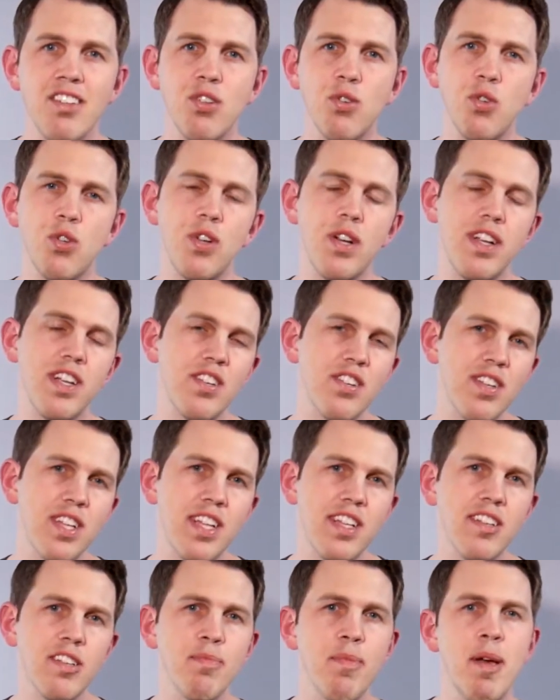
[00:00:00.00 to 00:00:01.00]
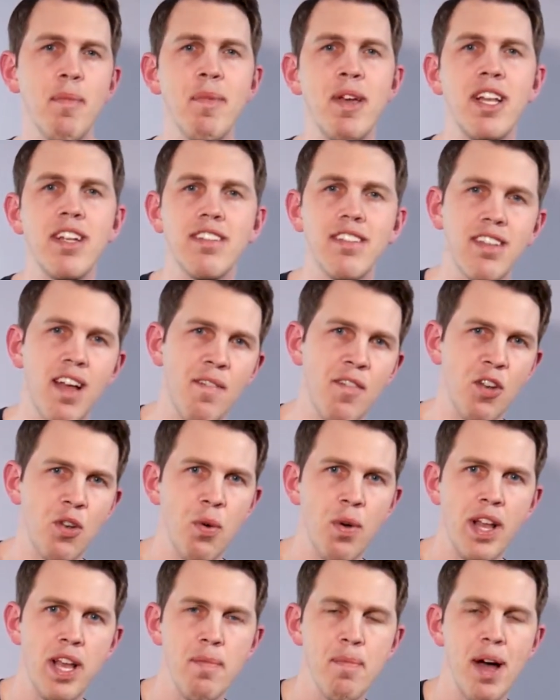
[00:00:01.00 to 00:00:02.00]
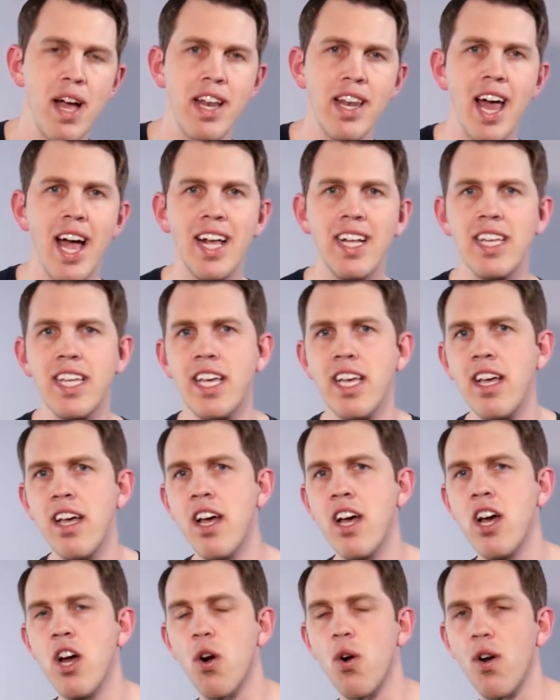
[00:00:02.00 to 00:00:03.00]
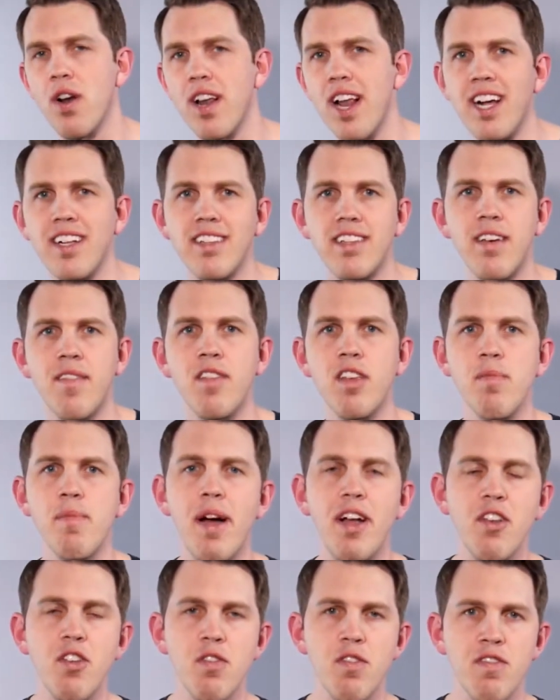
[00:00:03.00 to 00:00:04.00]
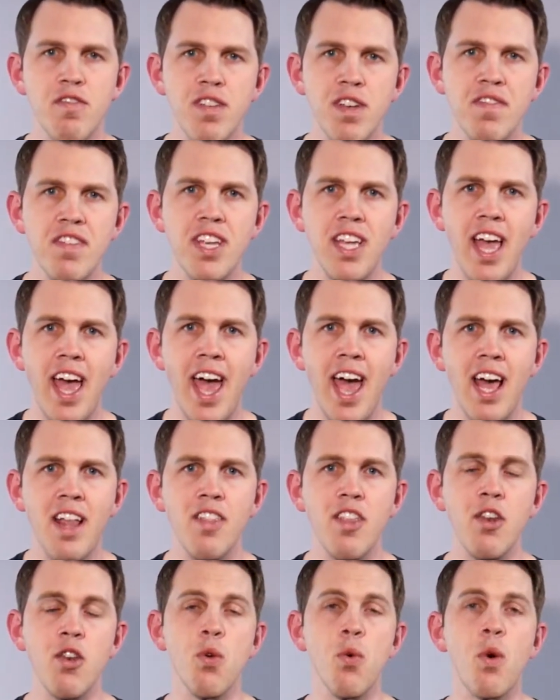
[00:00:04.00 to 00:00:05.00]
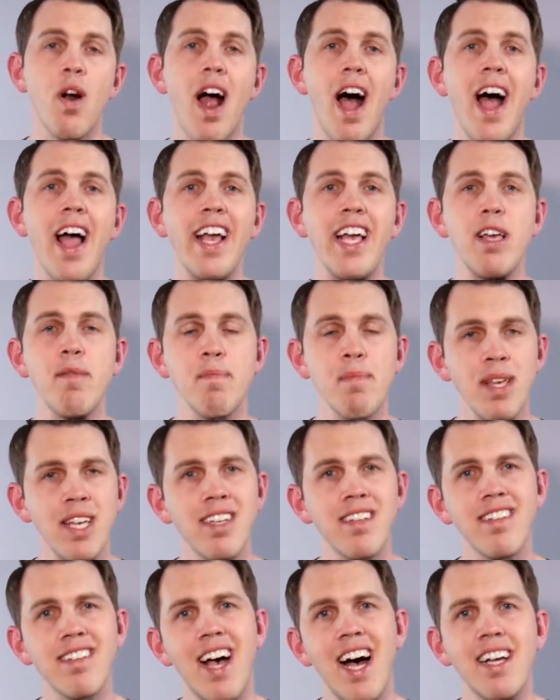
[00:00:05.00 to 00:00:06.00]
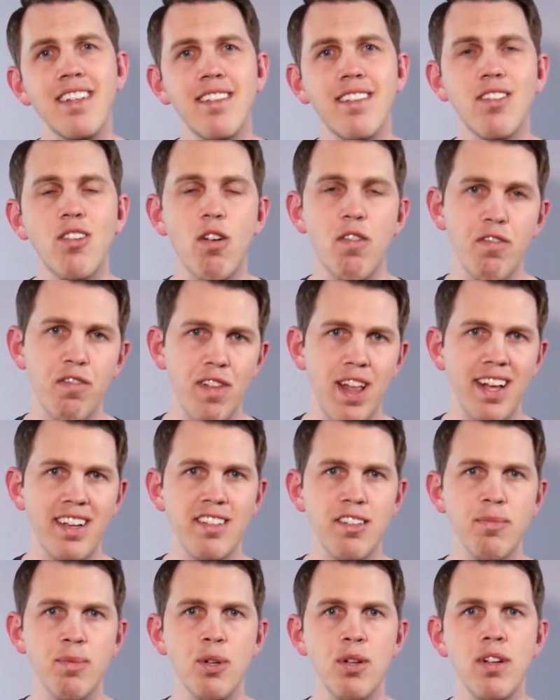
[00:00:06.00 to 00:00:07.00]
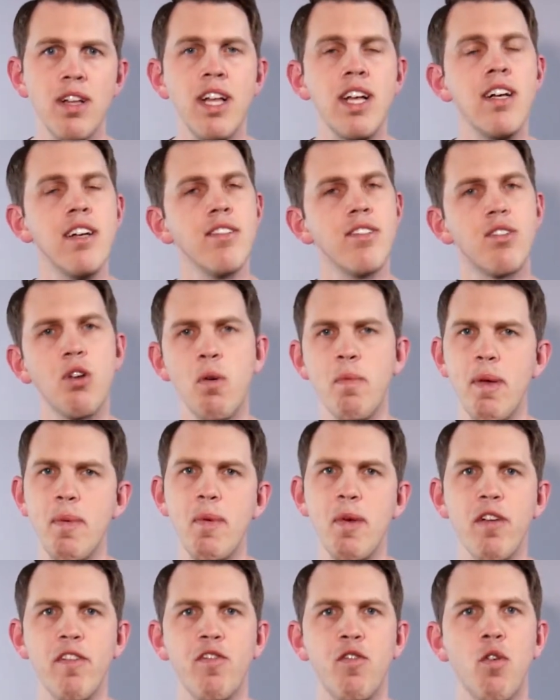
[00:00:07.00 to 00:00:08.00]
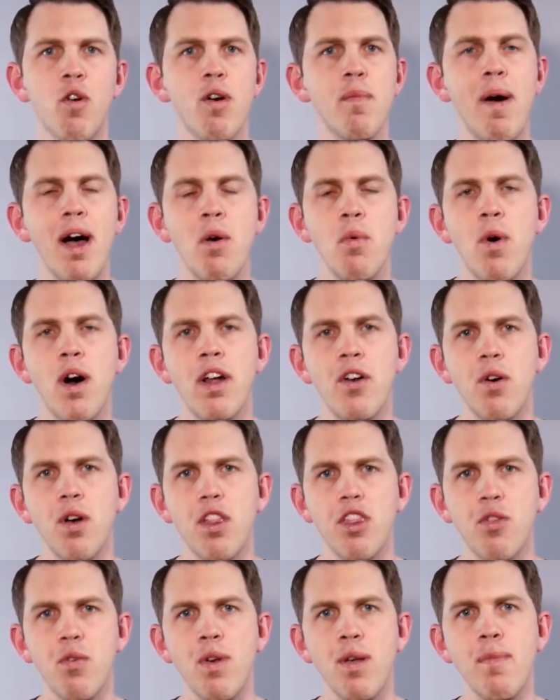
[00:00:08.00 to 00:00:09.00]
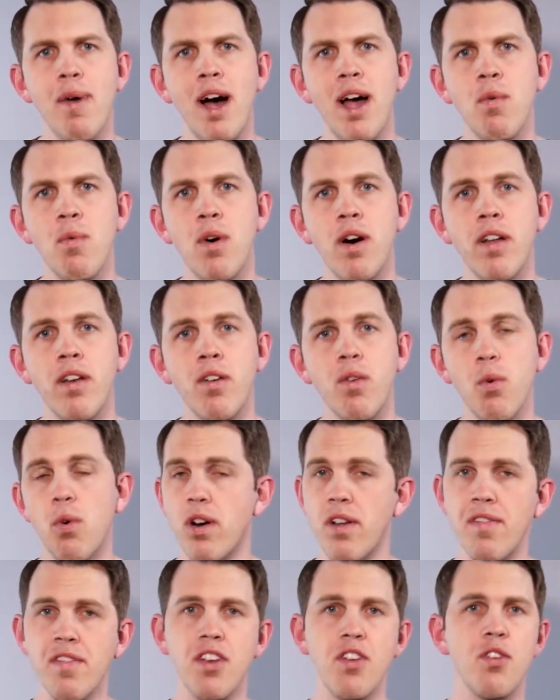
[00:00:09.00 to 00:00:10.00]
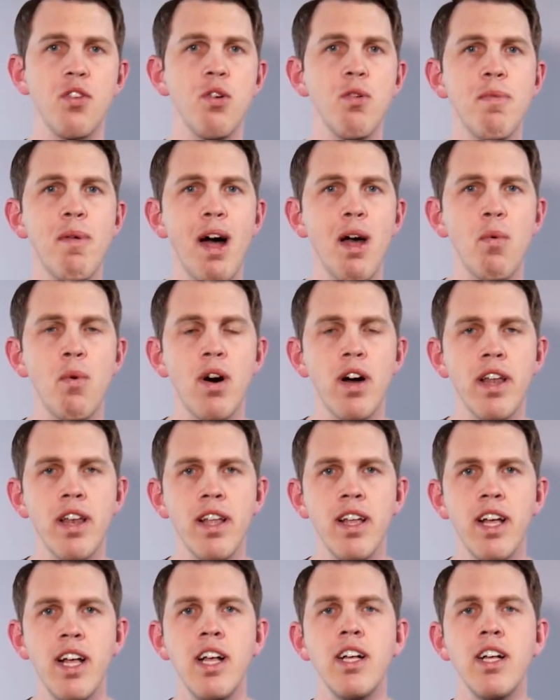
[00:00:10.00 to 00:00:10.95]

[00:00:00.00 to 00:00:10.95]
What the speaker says: So traditionally this might mean a 728 by 90 or a 970 by 250 ad. The newer IAB sizes are flexible. So maybe a 4x1 or a 3x1 or even a 2x1.